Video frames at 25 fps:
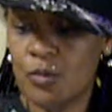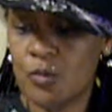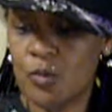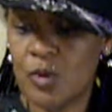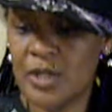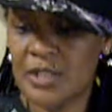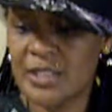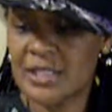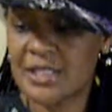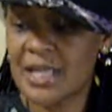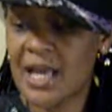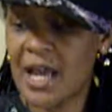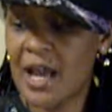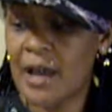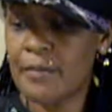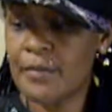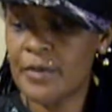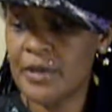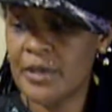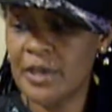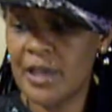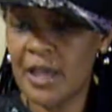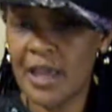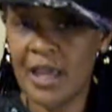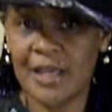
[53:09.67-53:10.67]

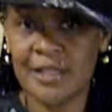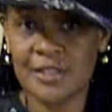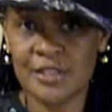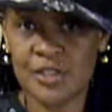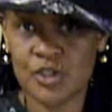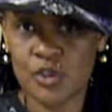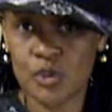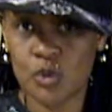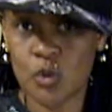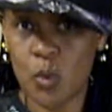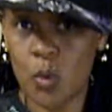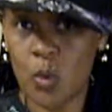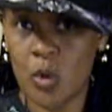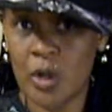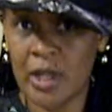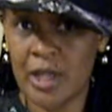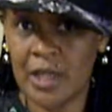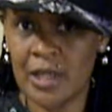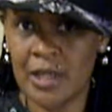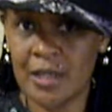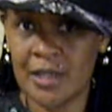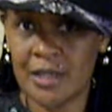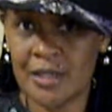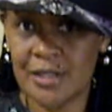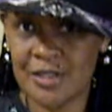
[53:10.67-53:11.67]
wasabi and
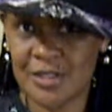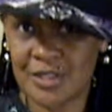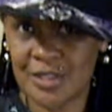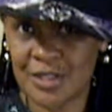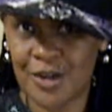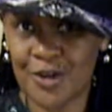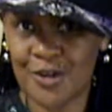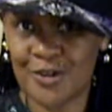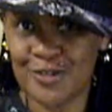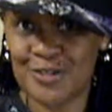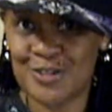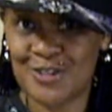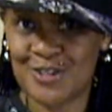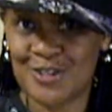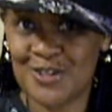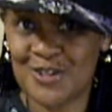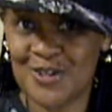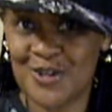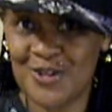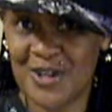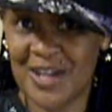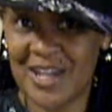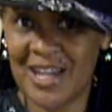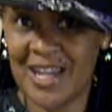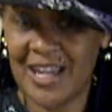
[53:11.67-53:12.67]
soy sauce.
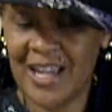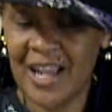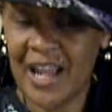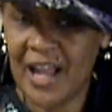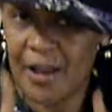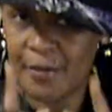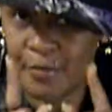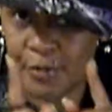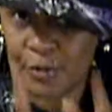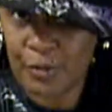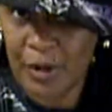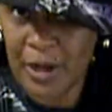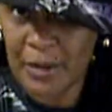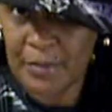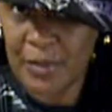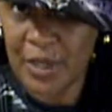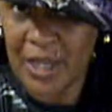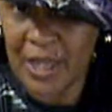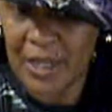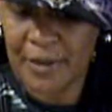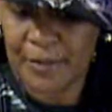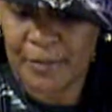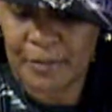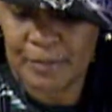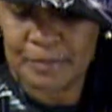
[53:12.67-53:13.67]
Okay, I'll be right
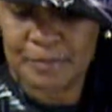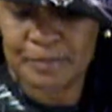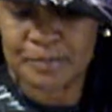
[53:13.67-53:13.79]
back.